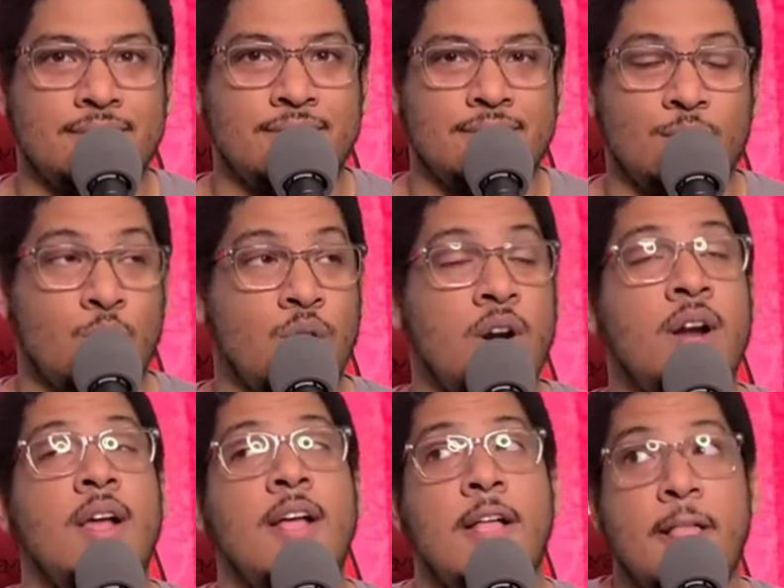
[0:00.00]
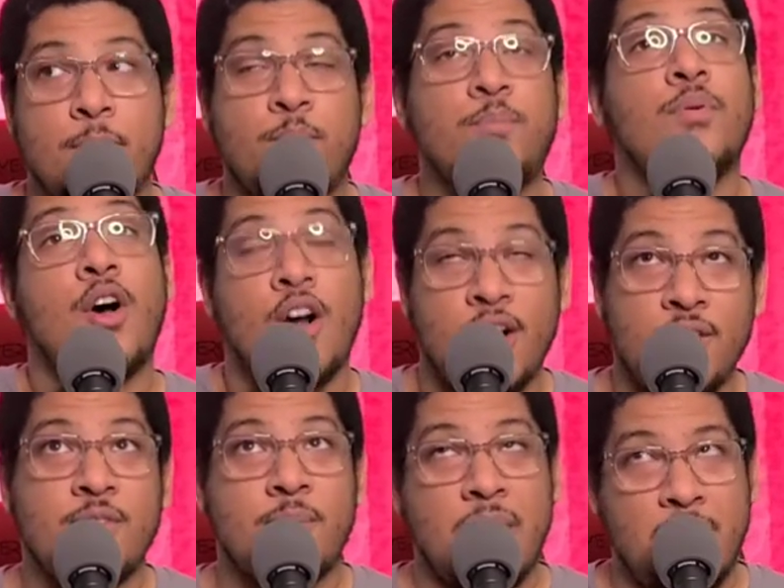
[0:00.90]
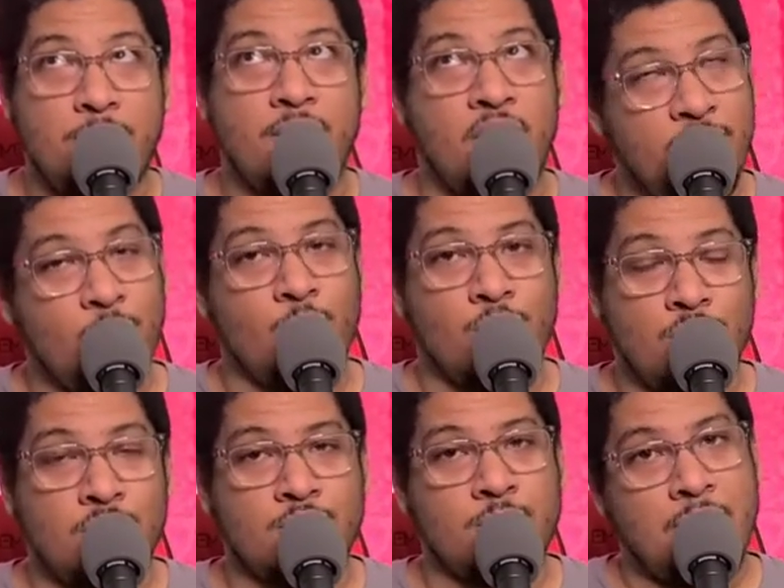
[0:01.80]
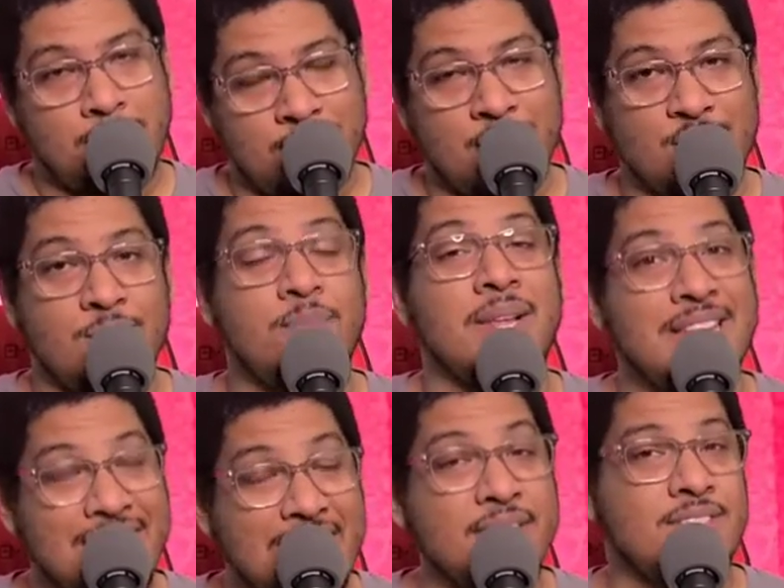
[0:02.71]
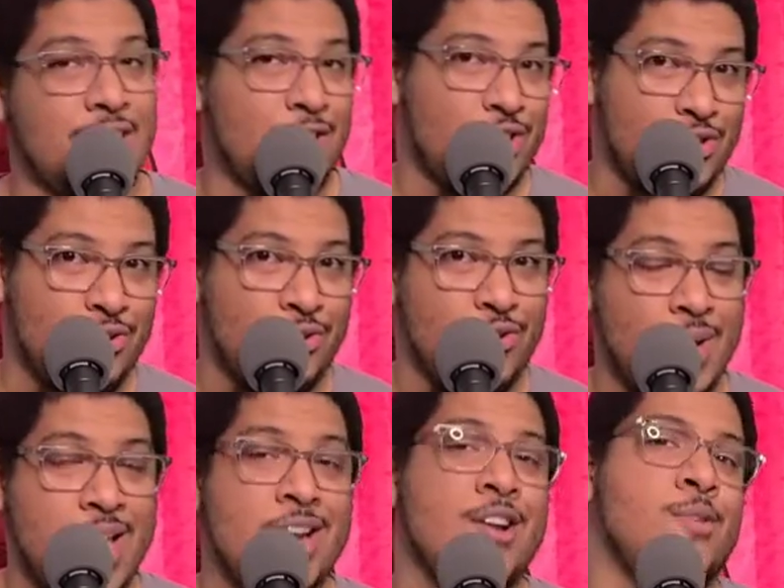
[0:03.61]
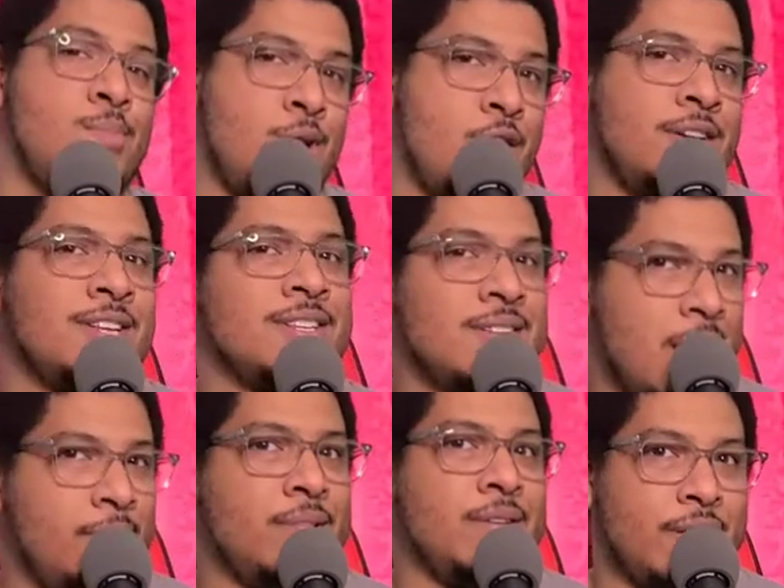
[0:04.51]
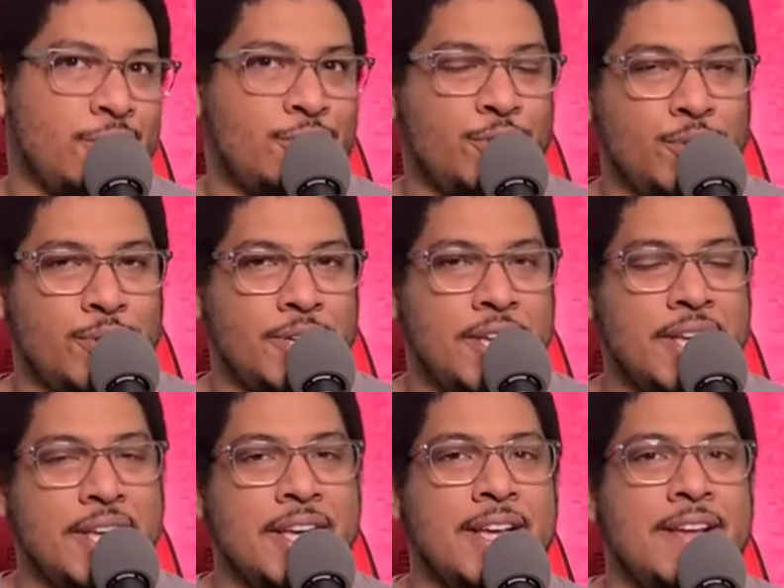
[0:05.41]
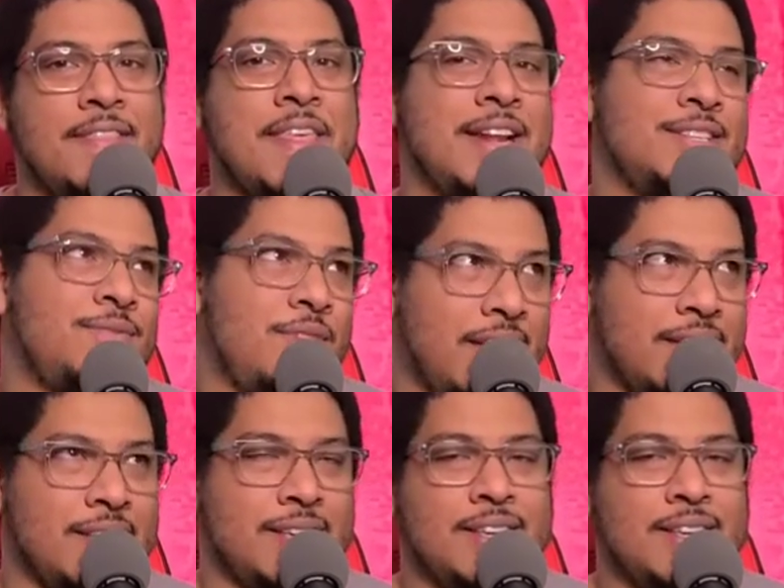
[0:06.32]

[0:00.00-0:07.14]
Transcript: Or part of the pop, part of the world or population believes that it's true, and another part does not believe that it's true, that it's fake.